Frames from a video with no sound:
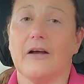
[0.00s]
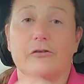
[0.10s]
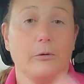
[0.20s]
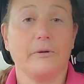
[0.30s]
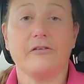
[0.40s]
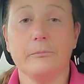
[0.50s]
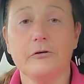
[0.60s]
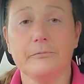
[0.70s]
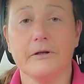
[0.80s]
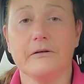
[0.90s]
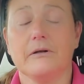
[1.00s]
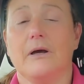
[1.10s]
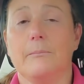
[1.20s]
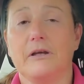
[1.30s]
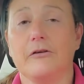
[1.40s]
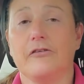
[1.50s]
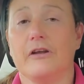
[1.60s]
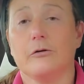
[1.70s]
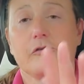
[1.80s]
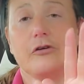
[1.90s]
has got better movement because
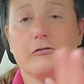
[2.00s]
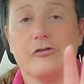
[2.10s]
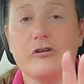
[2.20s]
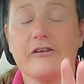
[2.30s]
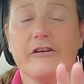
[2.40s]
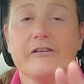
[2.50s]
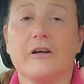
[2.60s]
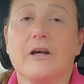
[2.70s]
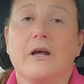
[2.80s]
they're not so restricted.